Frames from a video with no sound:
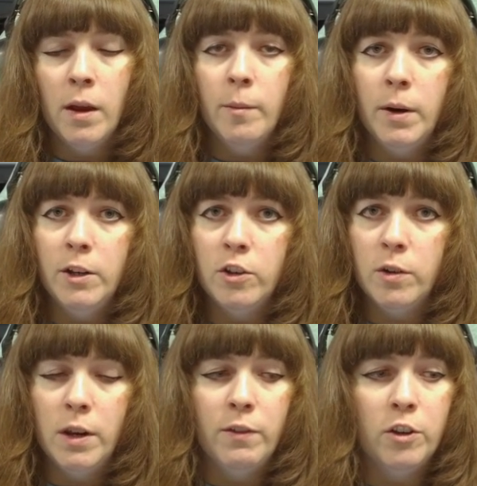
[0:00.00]
Mind
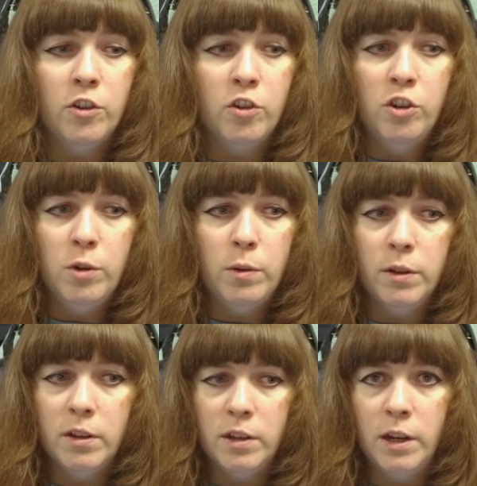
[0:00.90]
you, if it's just you
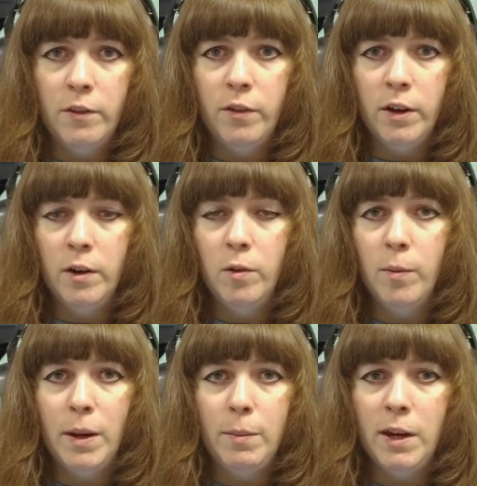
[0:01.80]
on the server
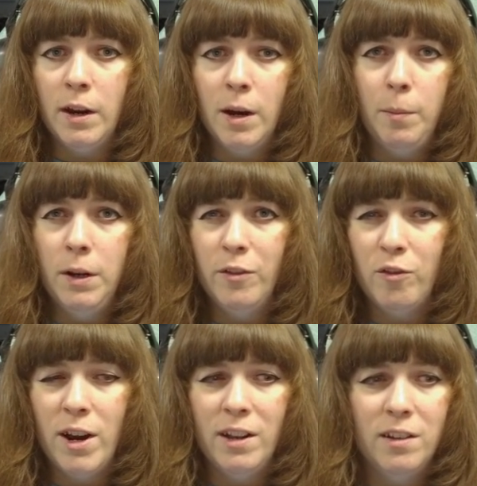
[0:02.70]
or maybe a couple
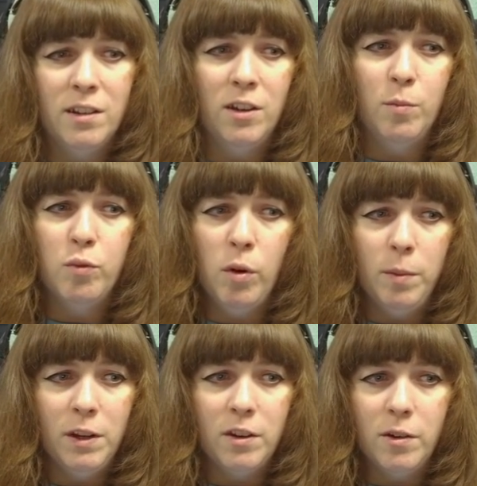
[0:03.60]
of friends, then you
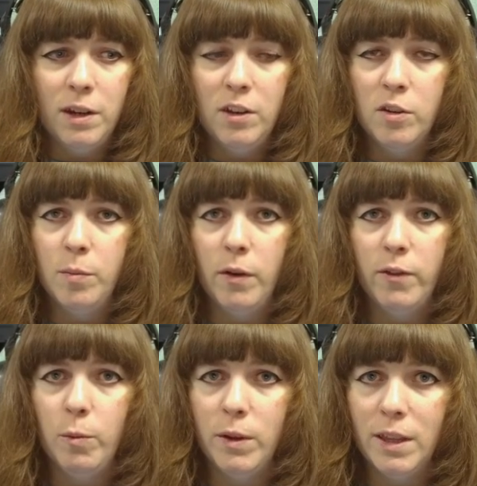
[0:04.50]
probably don't need to
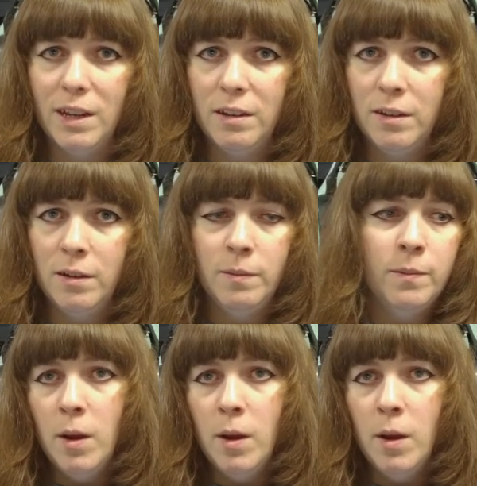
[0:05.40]
bother with this.